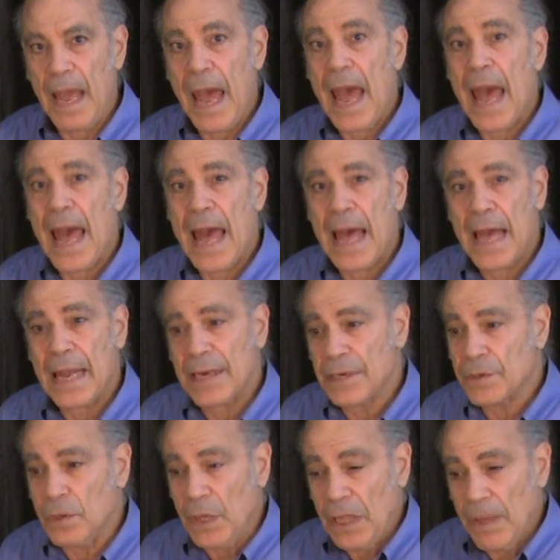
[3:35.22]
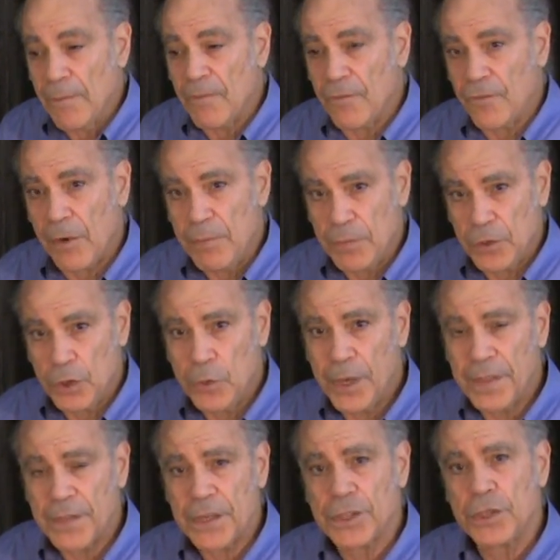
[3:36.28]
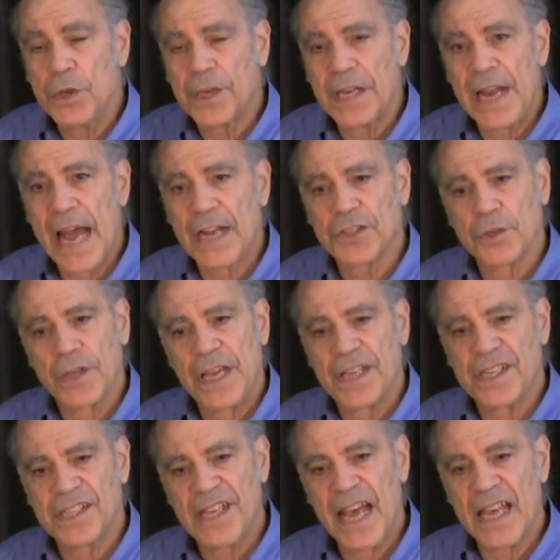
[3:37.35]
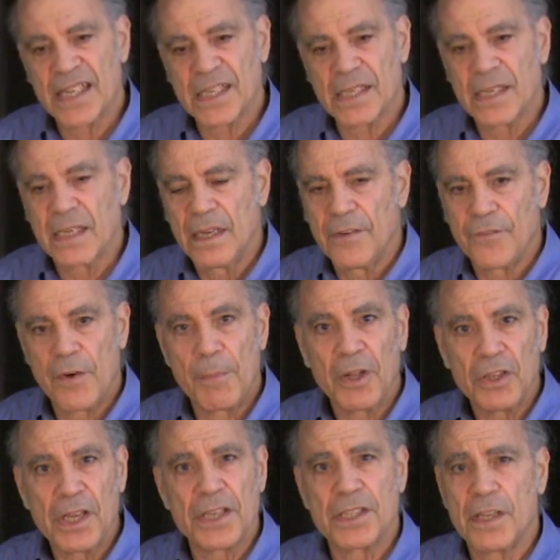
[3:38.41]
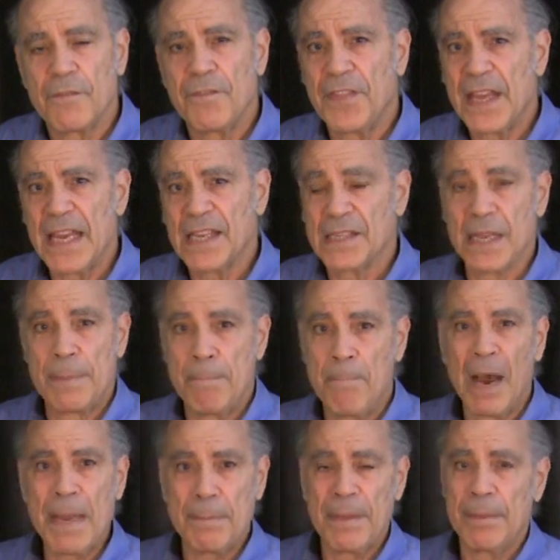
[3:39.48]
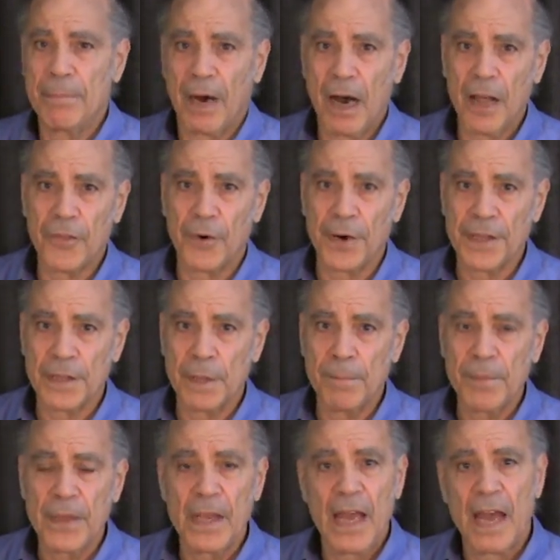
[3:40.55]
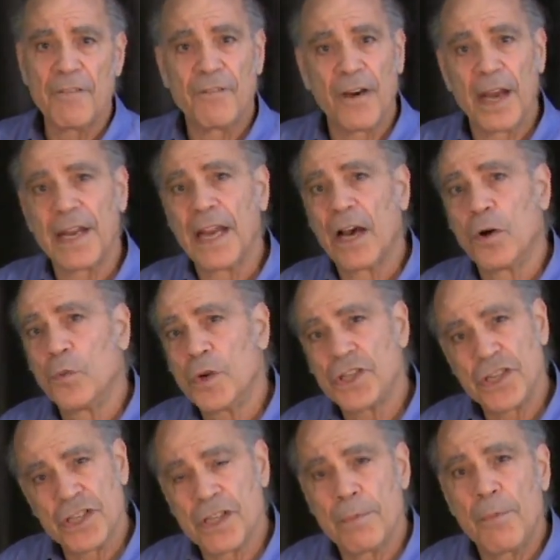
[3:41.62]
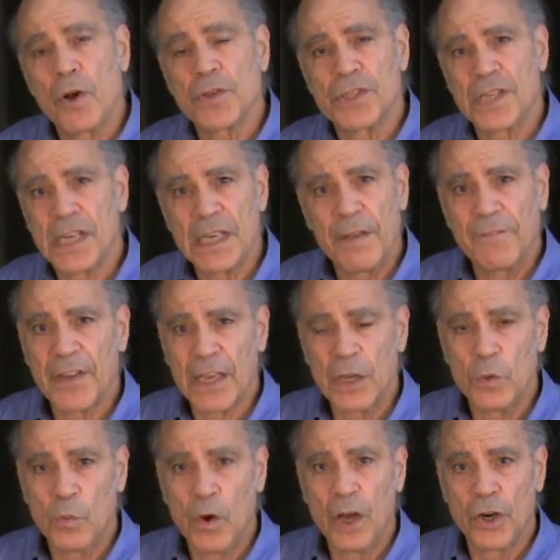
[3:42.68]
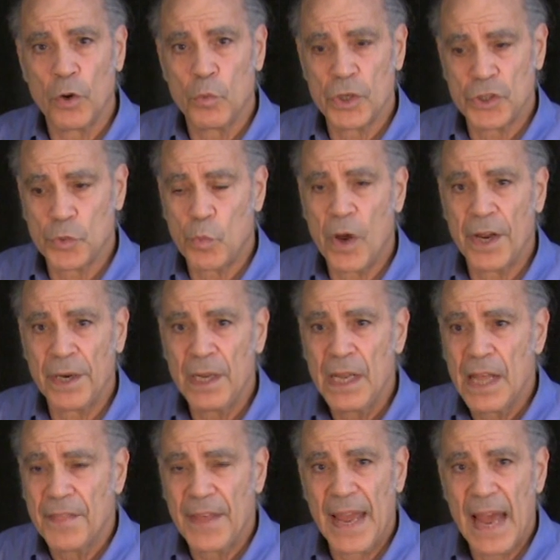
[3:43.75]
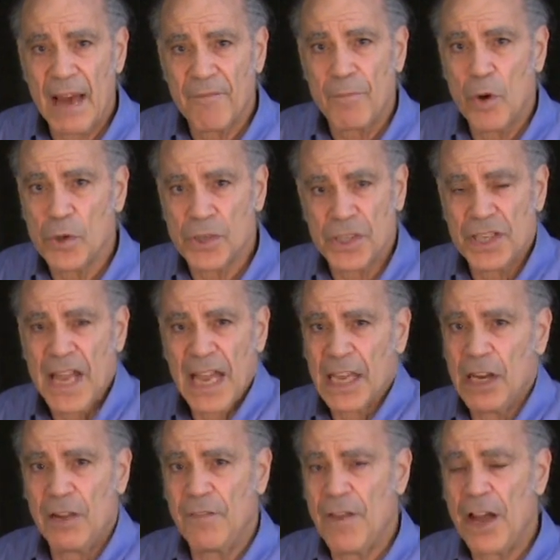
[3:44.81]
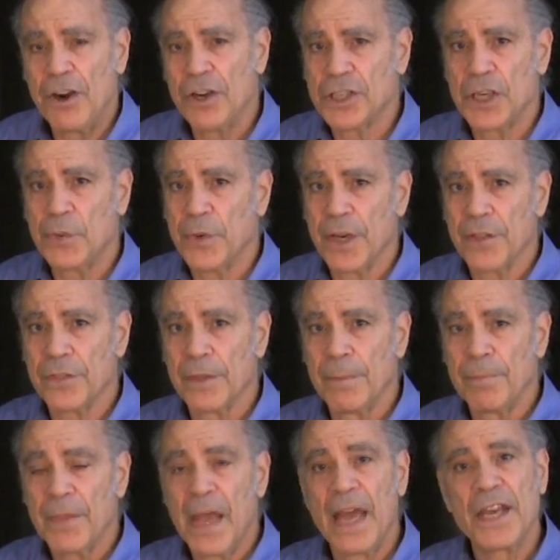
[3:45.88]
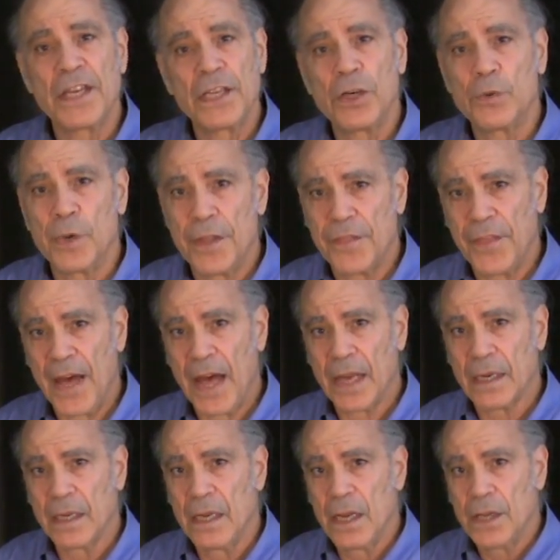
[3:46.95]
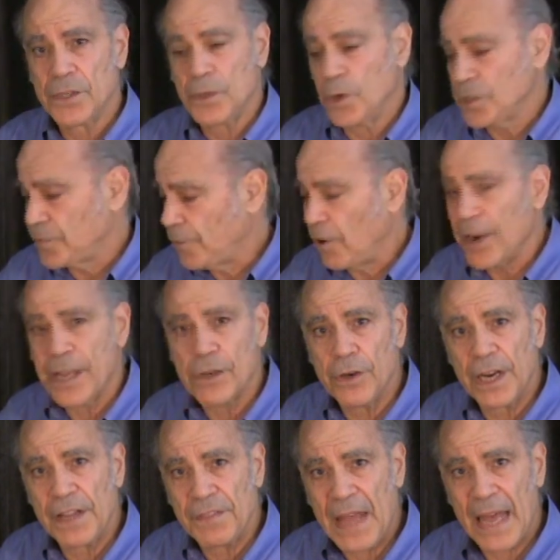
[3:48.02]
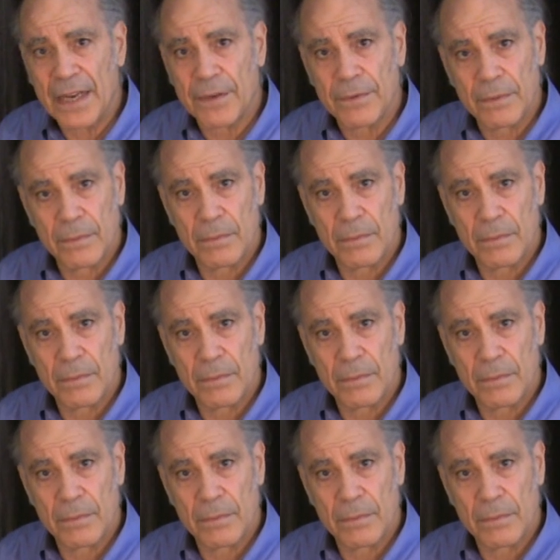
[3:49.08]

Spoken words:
And from doing this, you can actually assess from a list of things that might be bothering them and find out which is the most significant one, or which one they have most negative energy with, and deal with that. So it's very good in that